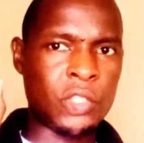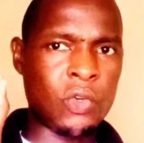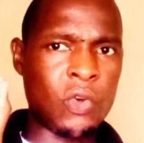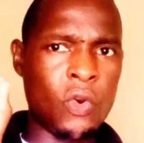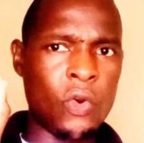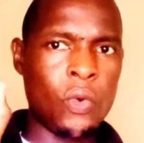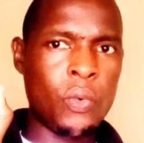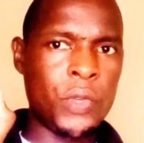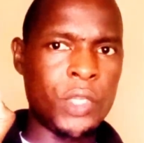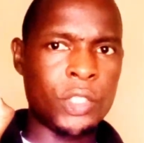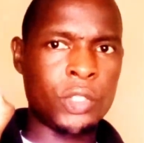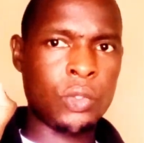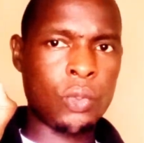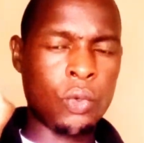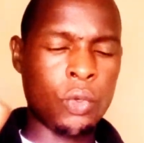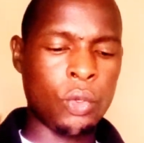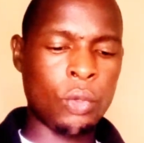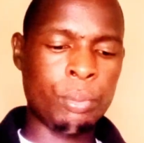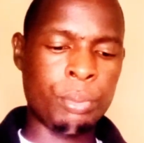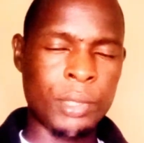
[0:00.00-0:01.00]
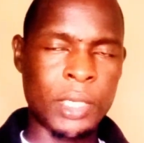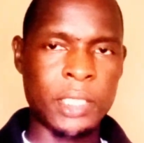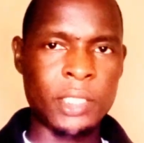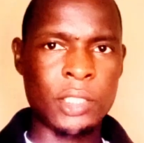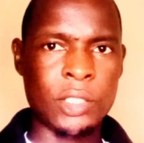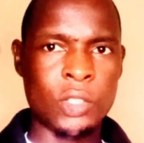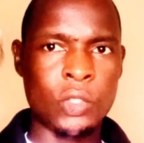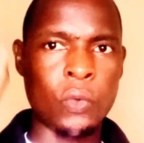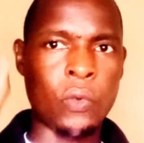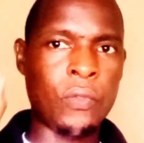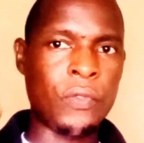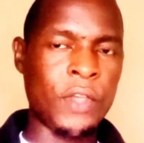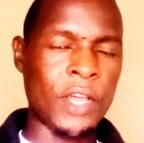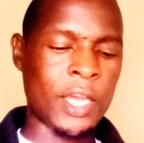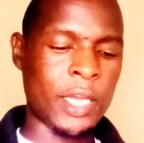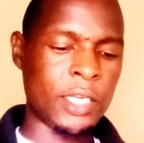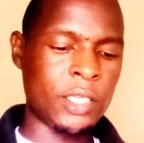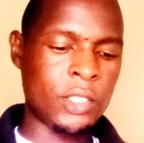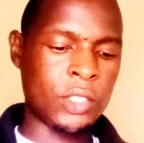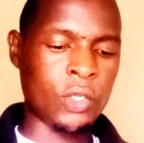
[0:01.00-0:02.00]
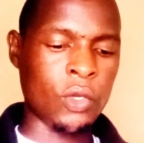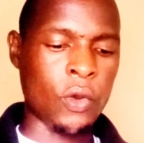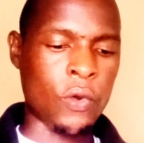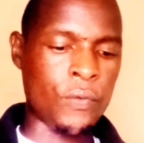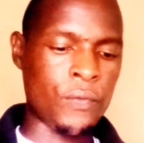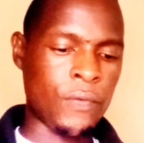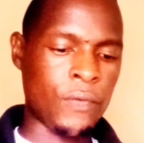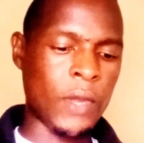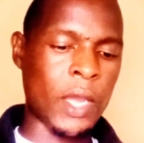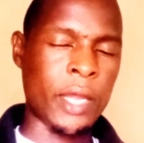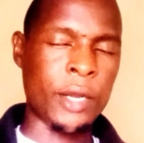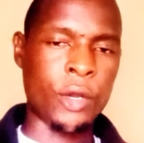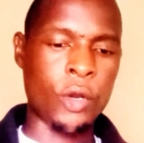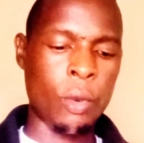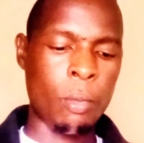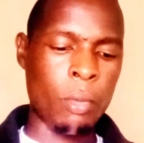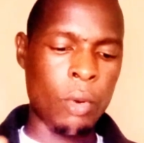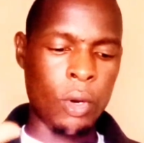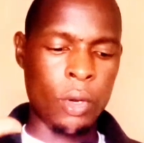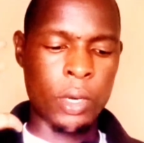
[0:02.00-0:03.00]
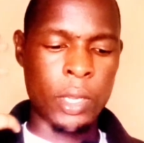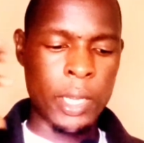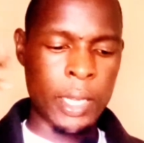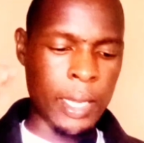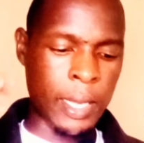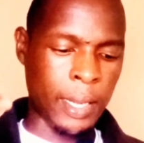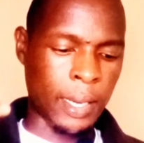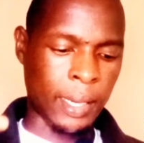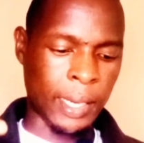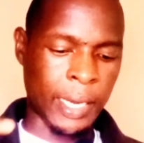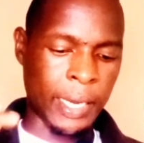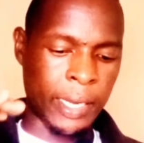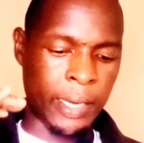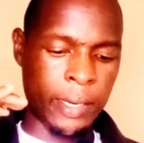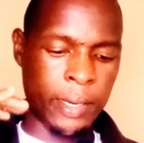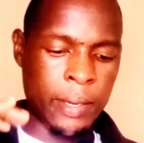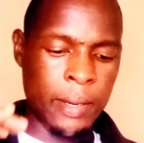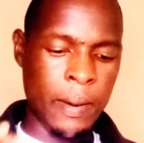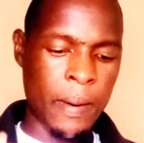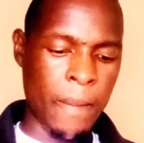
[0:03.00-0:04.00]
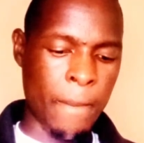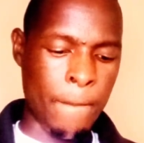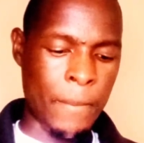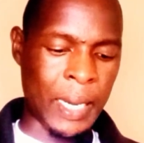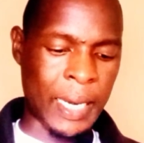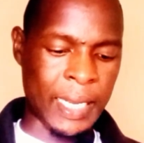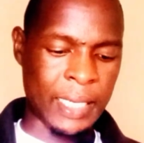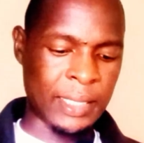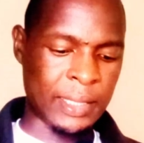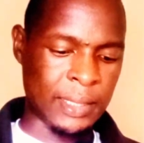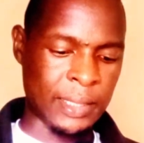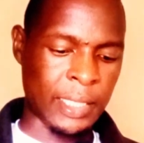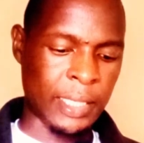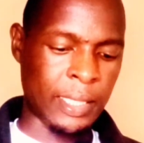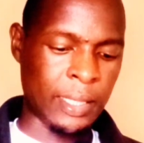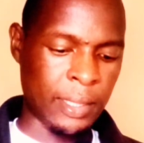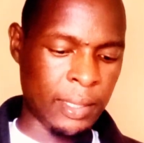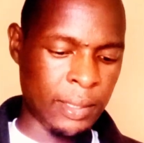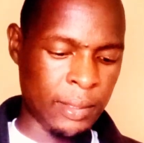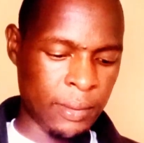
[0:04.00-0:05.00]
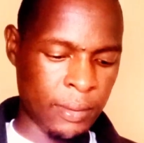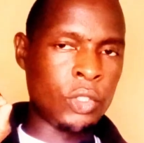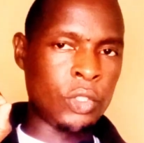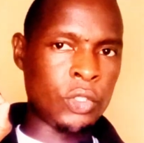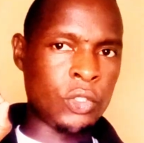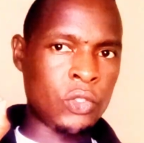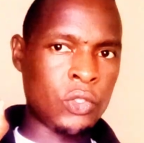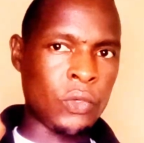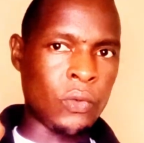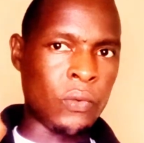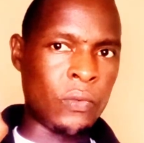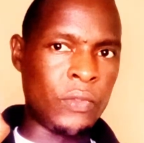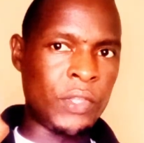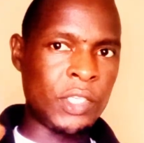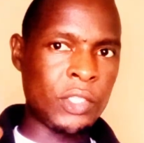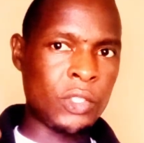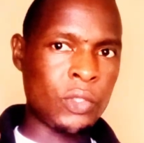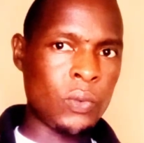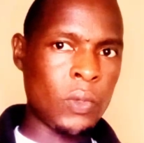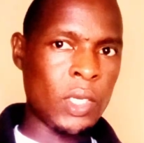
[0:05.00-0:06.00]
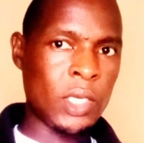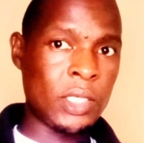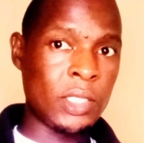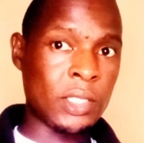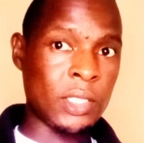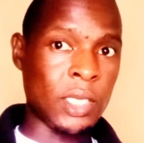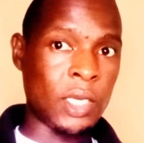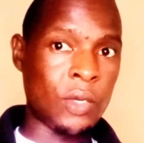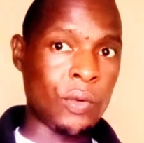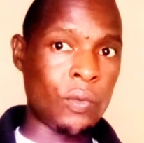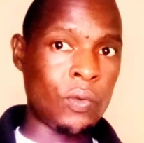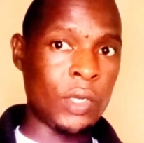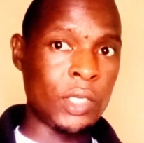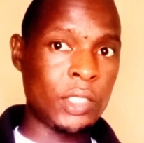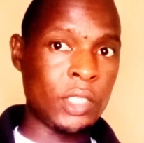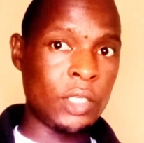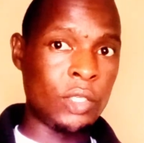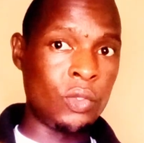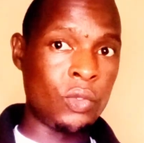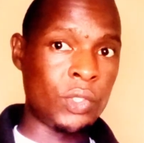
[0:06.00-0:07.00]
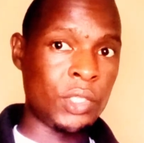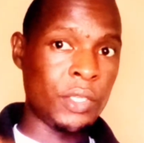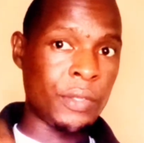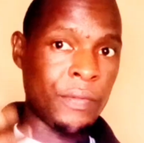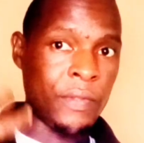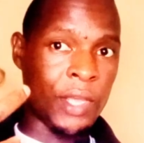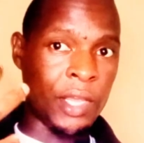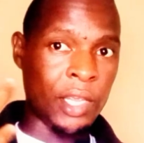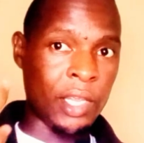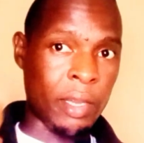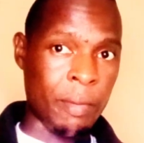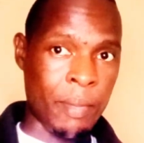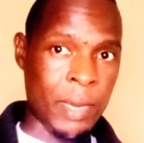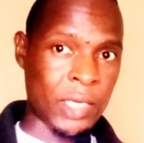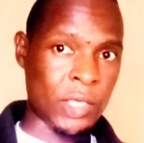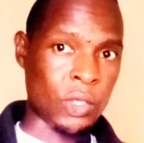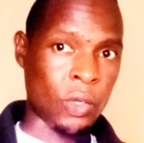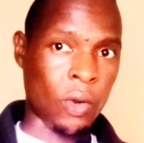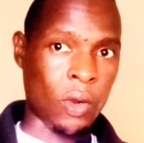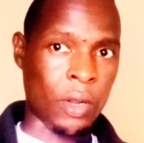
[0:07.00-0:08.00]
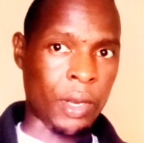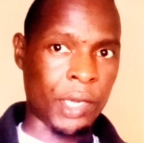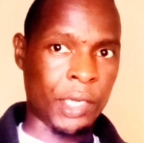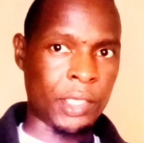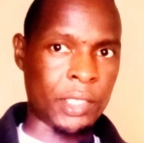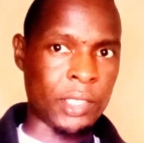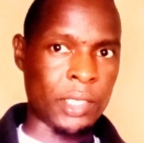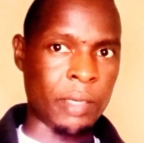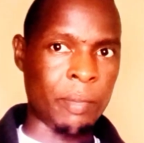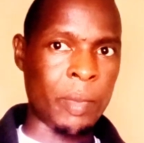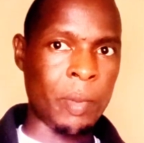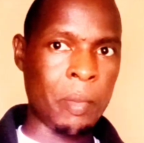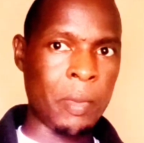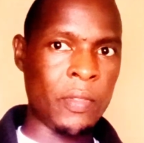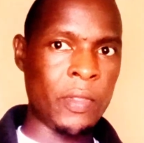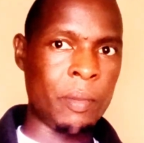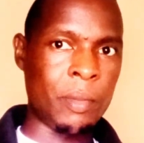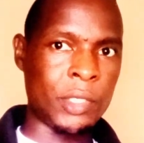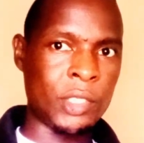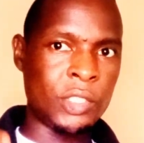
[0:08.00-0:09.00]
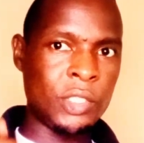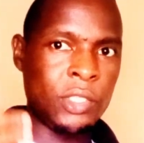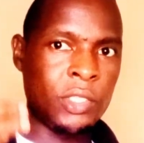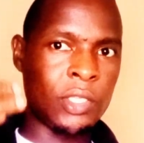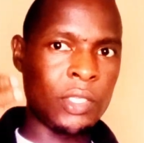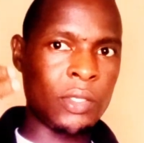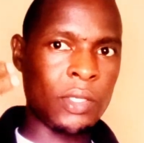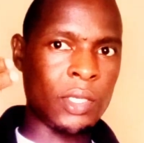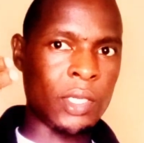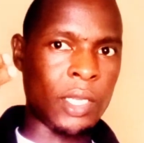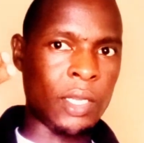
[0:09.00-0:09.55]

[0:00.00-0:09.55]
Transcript: always occupies 2/3 of a normal red blood cell. So this one is calculated using the hematocrit. Remember, the machine